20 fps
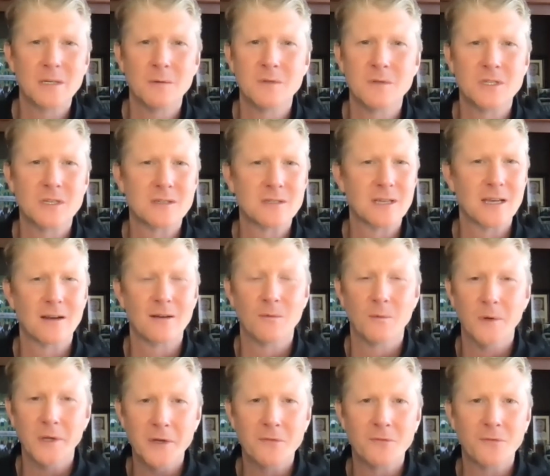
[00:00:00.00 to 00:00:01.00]
It was just like
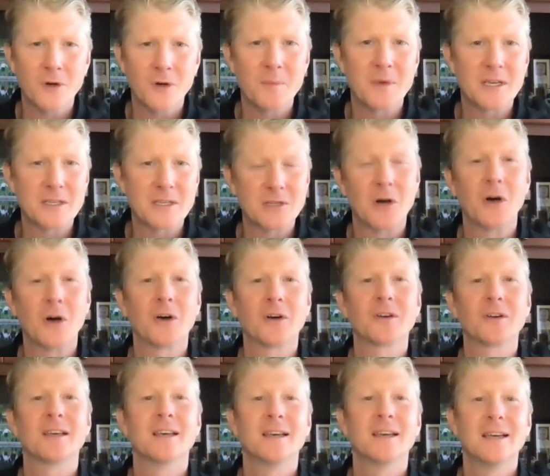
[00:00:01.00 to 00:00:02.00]
really from his
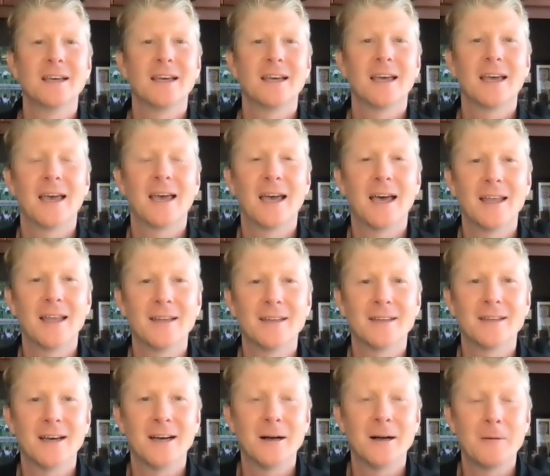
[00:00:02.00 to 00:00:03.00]
heart.
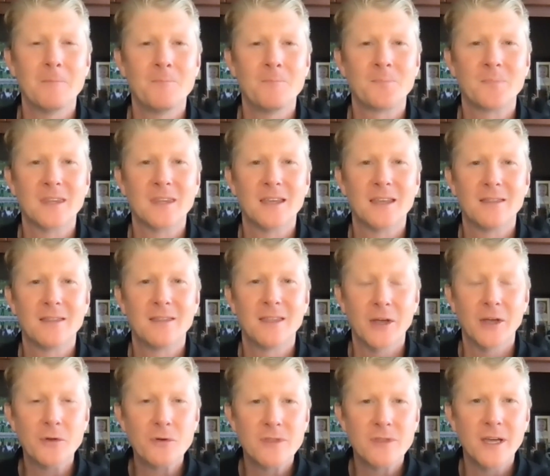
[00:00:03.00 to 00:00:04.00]
And
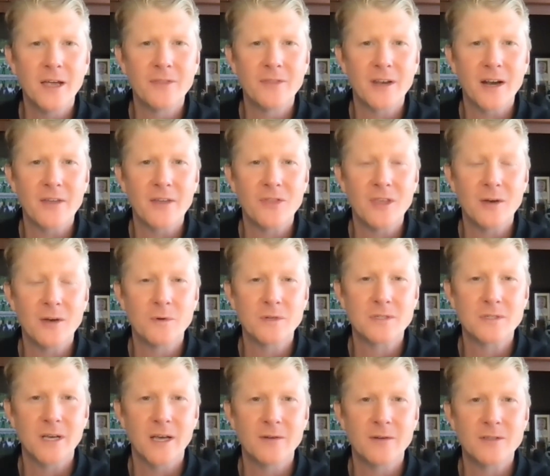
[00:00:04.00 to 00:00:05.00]
the other thing that I think was
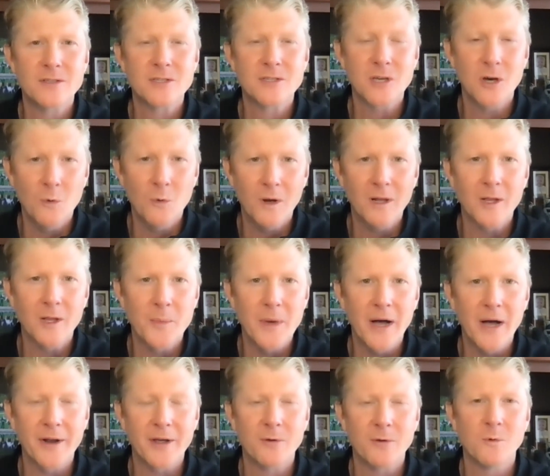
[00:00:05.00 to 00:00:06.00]
done so well
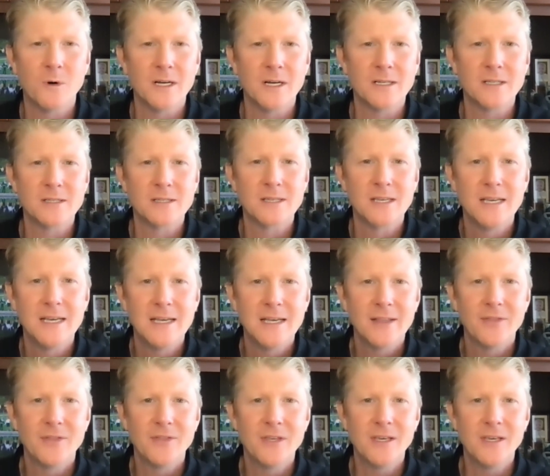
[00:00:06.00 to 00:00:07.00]
about it was
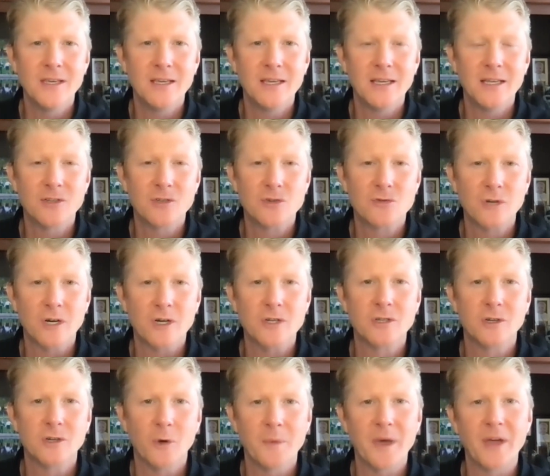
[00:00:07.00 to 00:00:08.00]
the
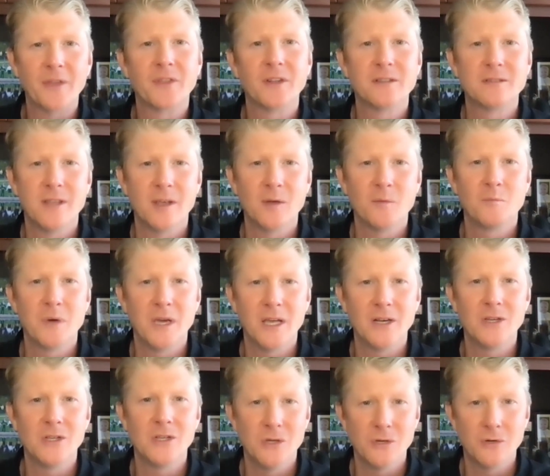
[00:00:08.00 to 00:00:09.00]
instructional methods that
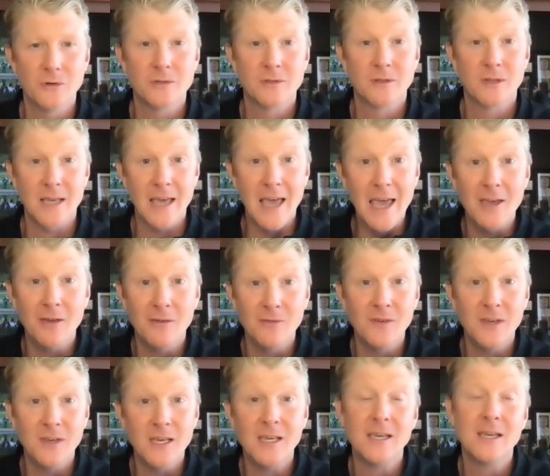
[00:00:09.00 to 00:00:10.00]
Ben used. The
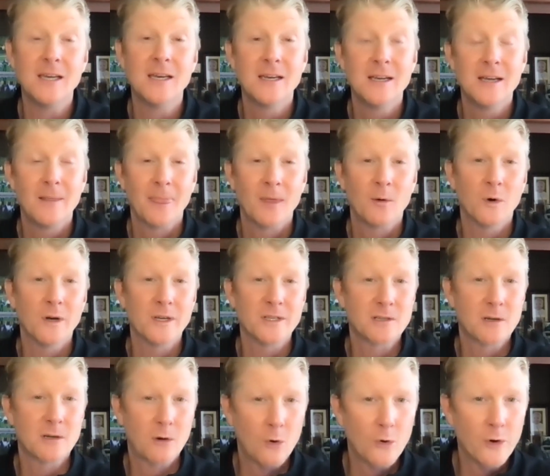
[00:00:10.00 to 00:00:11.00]
AV
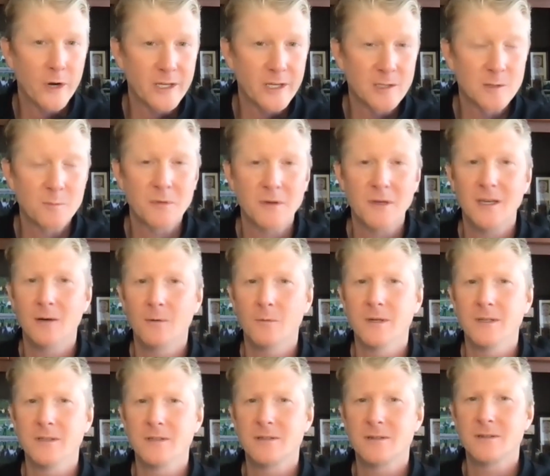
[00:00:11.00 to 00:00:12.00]
was crisp. It
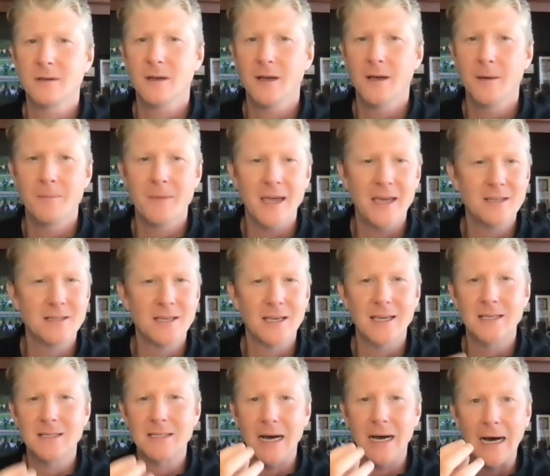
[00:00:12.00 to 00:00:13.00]
was
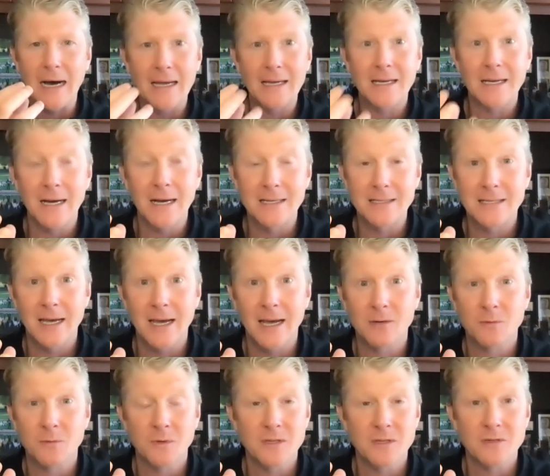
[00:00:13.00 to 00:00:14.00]
amazing. His eye
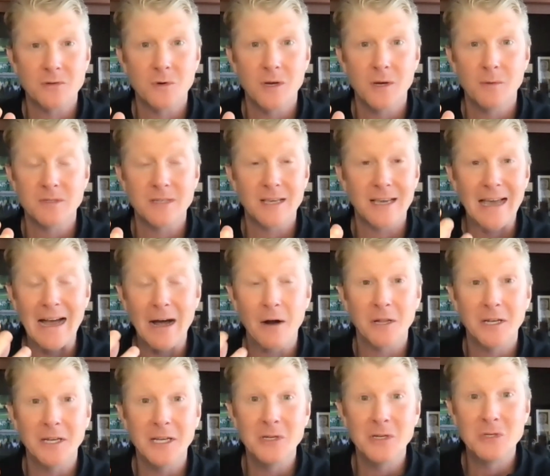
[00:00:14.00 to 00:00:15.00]
contact with the screen was like, how
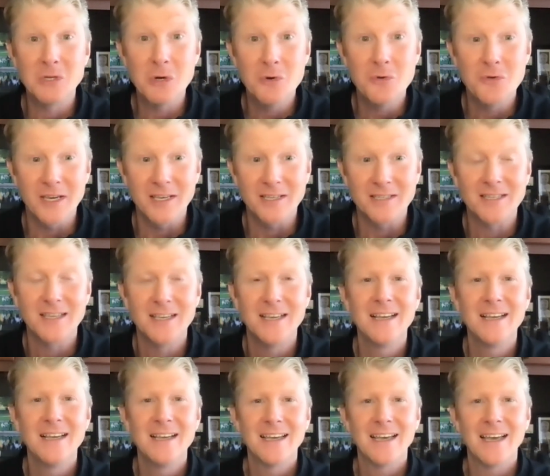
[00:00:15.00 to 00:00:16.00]
did he do this?
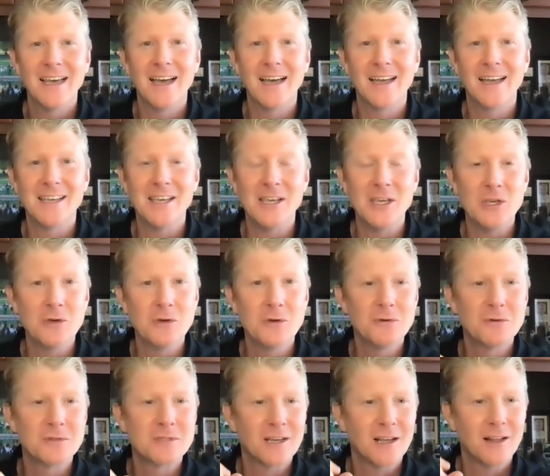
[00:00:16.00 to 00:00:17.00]
And he
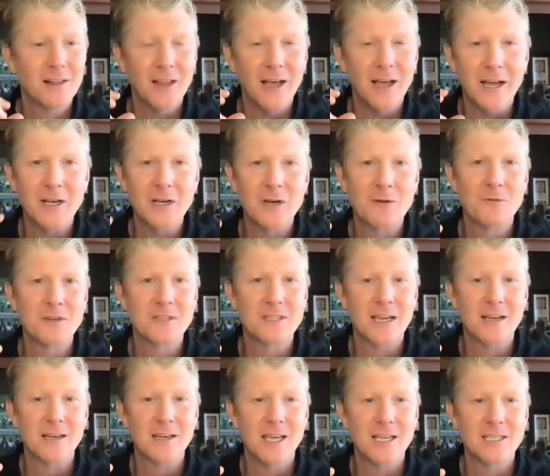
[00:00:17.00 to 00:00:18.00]
used a lot of different
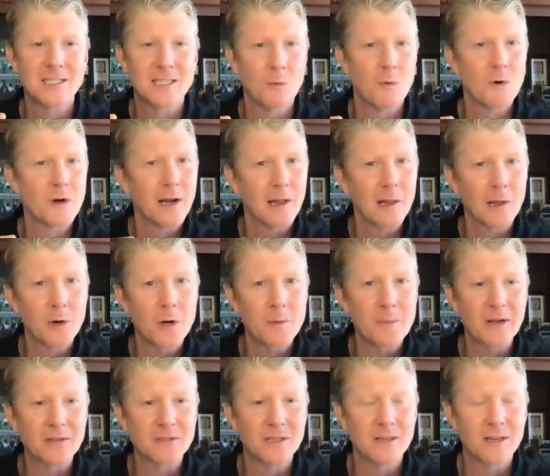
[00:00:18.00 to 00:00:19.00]
techniques that we're going to learn
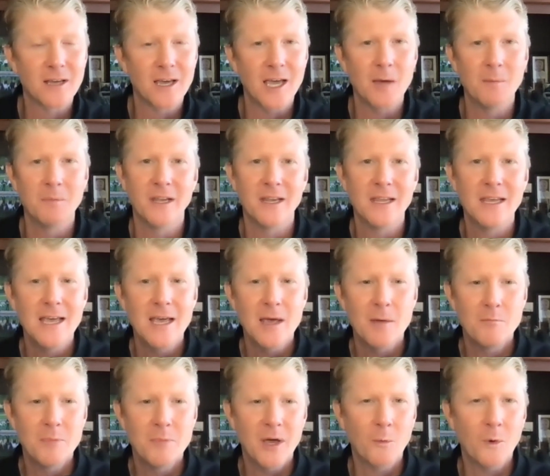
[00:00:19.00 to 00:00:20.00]
about today. But
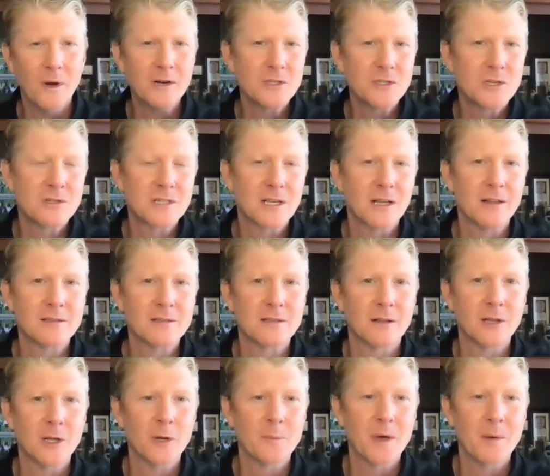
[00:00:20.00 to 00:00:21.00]
Ben, why don't you tell us a
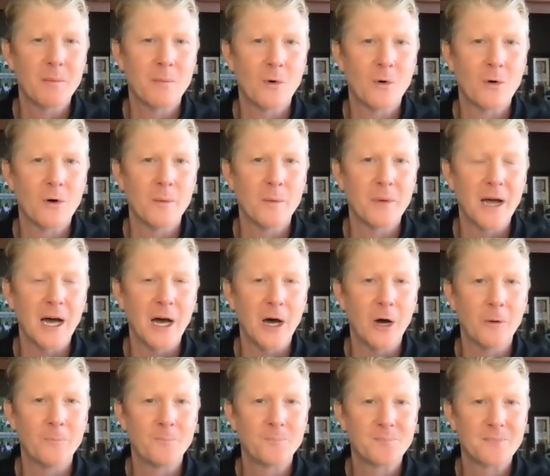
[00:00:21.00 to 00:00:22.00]
little bit more
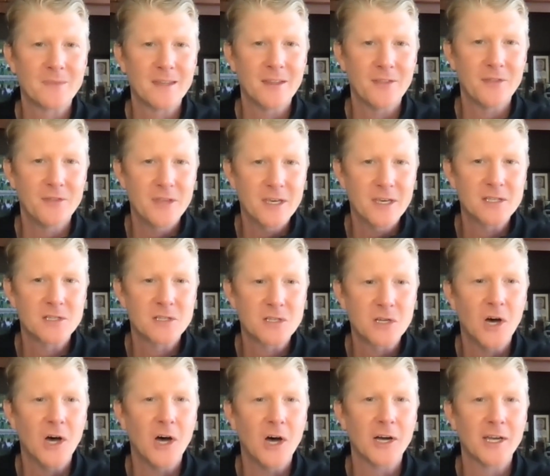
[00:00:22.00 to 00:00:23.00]
about this
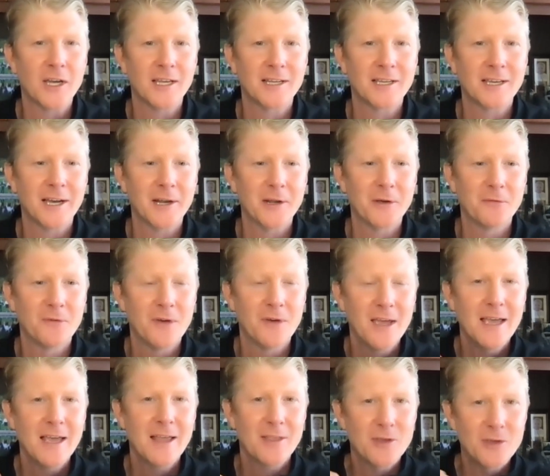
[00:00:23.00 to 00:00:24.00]
talk and kind of
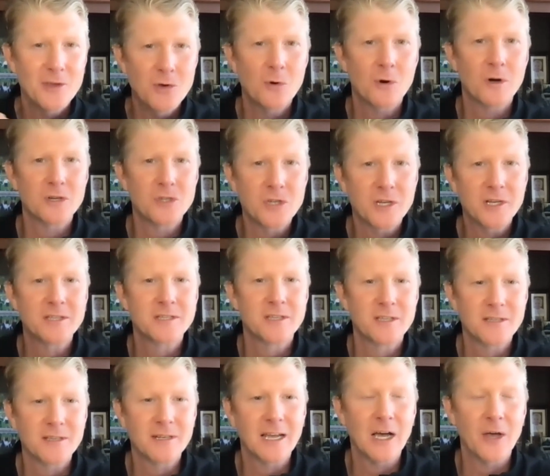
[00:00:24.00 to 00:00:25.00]
your
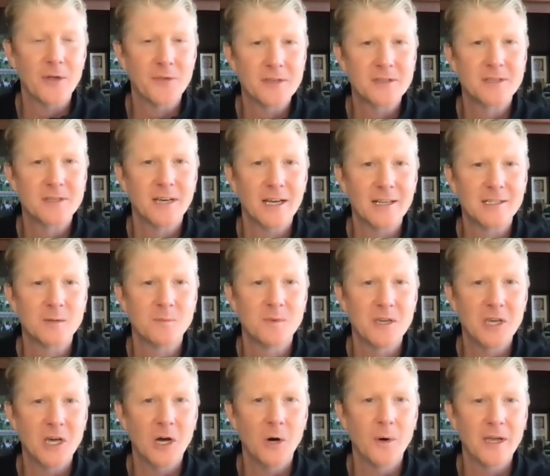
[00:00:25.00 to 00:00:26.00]
genesis and how this got to
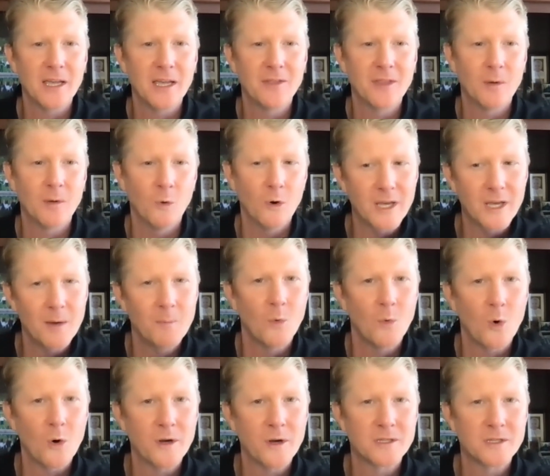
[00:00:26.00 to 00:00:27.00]
be going? And then we'll get
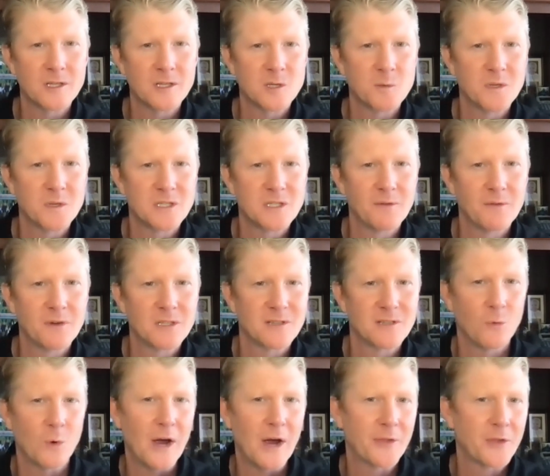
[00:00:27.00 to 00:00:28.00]
more into the specifics
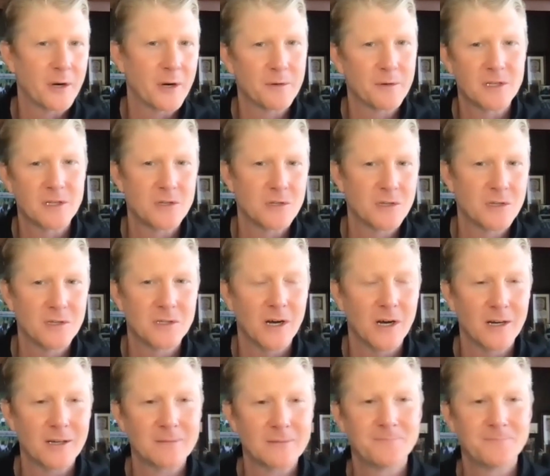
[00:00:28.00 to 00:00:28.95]
of why I thought it was such a good talk.